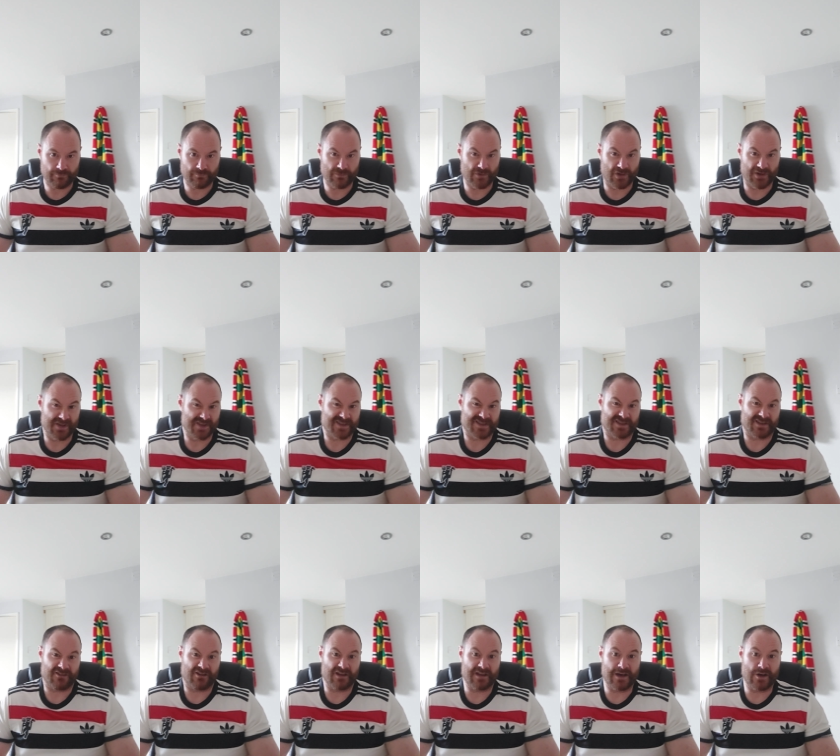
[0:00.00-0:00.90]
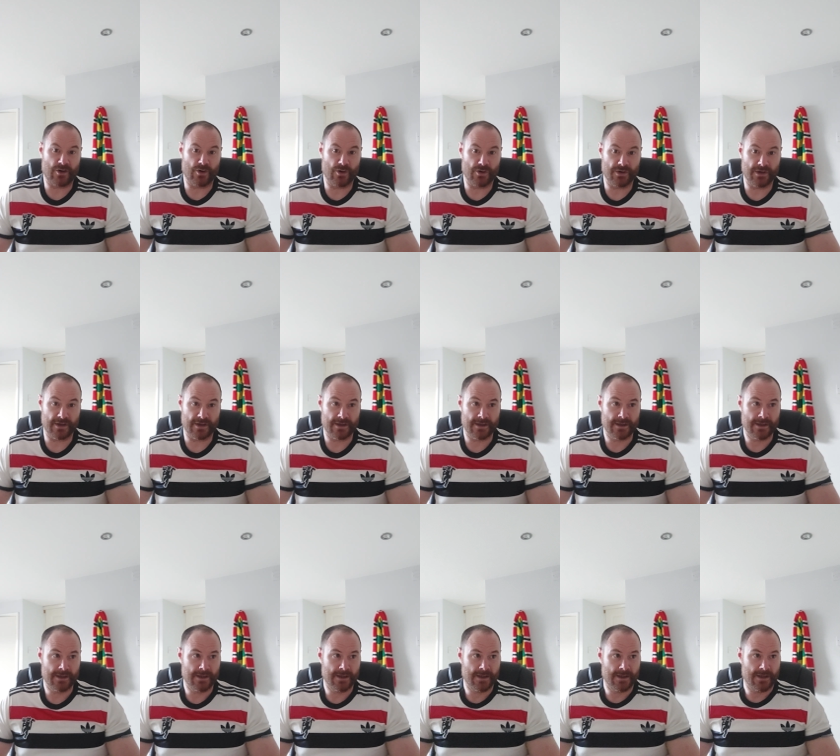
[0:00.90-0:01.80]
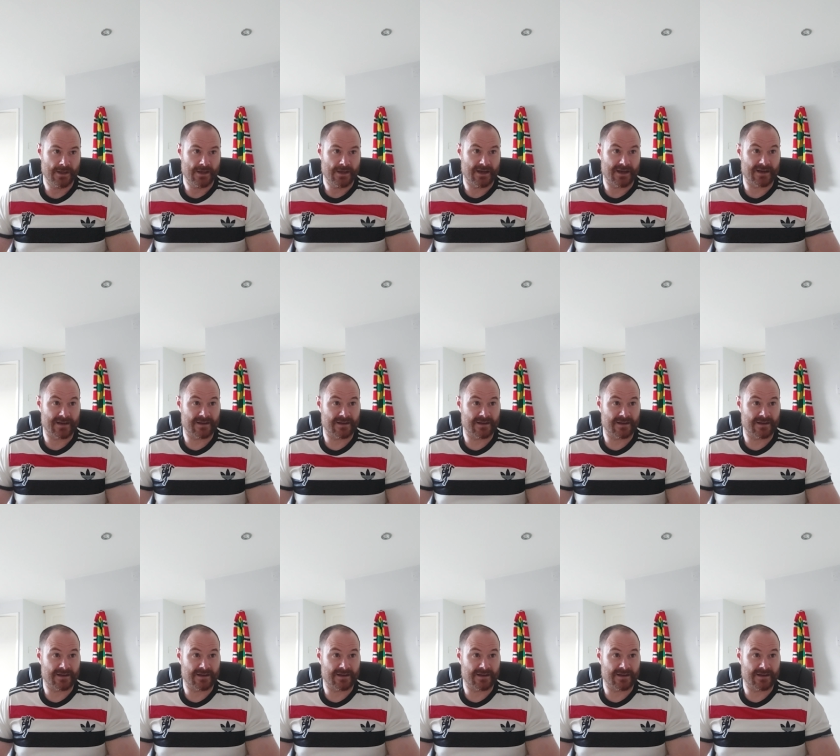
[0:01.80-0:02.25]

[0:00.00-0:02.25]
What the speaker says: Not necessarily in that order. And I